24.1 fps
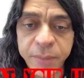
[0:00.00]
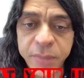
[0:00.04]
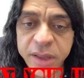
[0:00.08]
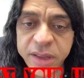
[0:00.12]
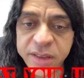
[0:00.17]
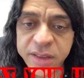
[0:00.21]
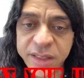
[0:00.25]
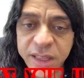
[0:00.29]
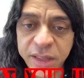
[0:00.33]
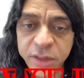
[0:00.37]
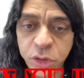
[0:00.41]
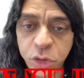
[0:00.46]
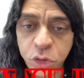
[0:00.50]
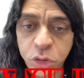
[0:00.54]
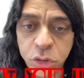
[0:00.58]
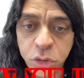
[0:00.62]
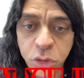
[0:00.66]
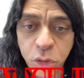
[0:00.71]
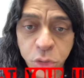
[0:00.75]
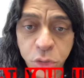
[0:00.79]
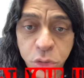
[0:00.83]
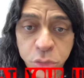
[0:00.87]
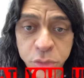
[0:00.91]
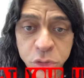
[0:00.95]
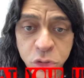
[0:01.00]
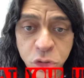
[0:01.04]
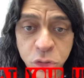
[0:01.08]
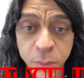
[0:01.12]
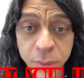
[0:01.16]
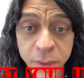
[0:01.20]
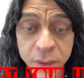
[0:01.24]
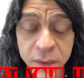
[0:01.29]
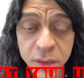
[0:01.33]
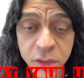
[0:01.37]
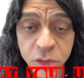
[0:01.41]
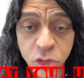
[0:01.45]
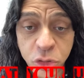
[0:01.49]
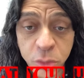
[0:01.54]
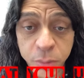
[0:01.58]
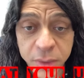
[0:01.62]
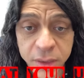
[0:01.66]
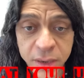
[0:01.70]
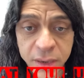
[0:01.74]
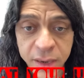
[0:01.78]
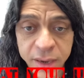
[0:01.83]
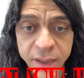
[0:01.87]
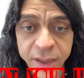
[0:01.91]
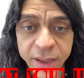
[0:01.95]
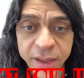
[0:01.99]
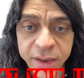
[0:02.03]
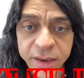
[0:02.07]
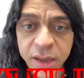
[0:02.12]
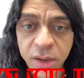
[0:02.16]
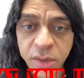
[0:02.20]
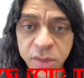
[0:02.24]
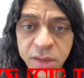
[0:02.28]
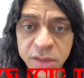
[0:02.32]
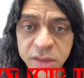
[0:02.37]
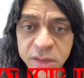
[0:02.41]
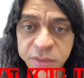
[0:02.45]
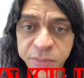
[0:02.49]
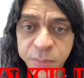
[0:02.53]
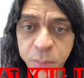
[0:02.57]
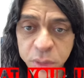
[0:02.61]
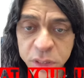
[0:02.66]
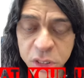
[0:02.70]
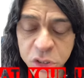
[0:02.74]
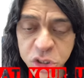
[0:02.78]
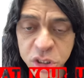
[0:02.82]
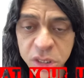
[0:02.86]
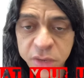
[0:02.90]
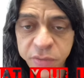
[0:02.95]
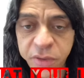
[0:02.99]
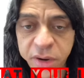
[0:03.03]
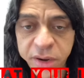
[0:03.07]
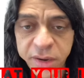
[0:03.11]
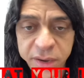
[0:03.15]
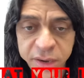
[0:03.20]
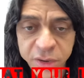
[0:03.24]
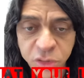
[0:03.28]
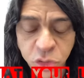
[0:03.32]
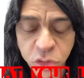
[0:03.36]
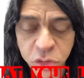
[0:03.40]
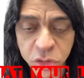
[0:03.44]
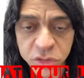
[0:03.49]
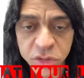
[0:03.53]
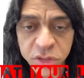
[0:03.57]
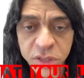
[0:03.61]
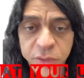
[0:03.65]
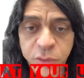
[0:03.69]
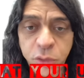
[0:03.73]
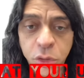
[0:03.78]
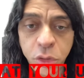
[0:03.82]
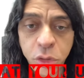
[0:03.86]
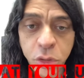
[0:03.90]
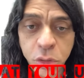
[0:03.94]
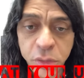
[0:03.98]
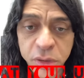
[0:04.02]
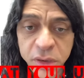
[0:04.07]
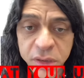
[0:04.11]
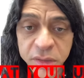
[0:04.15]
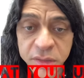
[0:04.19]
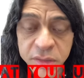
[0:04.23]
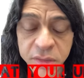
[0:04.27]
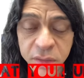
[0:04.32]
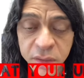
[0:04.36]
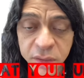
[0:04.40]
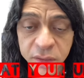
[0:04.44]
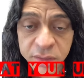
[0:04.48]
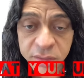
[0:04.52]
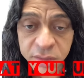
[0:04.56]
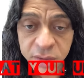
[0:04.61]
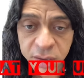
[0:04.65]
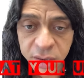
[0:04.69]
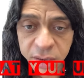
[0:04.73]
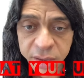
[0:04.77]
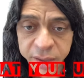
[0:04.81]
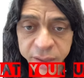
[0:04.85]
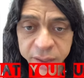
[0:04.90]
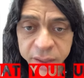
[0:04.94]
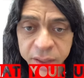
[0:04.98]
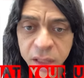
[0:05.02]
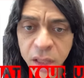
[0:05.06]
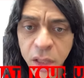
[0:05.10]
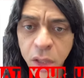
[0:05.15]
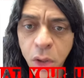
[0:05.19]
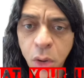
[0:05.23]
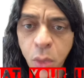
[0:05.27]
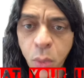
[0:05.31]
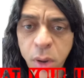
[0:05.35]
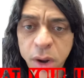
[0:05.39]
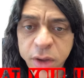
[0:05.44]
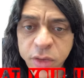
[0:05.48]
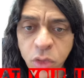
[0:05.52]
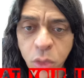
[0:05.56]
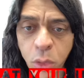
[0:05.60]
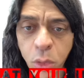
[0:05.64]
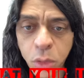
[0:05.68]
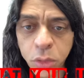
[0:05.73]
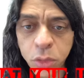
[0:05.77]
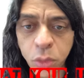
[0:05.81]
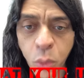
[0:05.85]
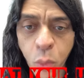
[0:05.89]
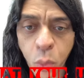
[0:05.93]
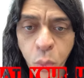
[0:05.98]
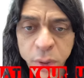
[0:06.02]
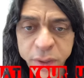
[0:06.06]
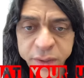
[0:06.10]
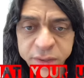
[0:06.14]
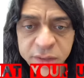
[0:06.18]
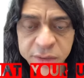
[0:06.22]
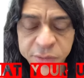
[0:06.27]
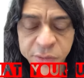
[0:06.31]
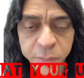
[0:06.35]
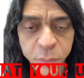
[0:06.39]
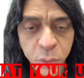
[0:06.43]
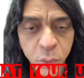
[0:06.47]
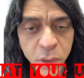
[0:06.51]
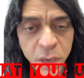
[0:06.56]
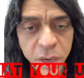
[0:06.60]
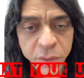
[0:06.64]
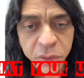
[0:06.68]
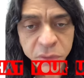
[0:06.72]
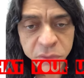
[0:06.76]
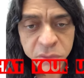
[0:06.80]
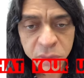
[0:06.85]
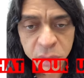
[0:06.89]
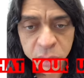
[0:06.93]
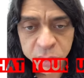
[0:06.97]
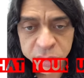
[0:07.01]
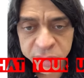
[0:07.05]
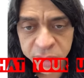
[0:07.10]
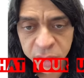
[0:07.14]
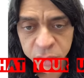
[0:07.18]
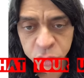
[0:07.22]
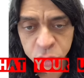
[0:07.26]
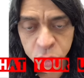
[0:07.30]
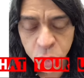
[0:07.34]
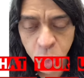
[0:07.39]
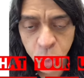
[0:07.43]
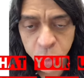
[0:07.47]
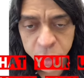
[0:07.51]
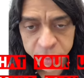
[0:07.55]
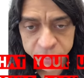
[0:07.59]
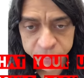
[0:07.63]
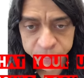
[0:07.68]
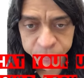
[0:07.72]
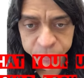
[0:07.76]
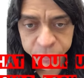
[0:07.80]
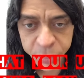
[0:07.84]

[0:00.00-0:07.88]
is that your urine should be clear. Now, this is potentially very dangerous. If your urine is clear, where is all the waste from your 100 trillion cells going?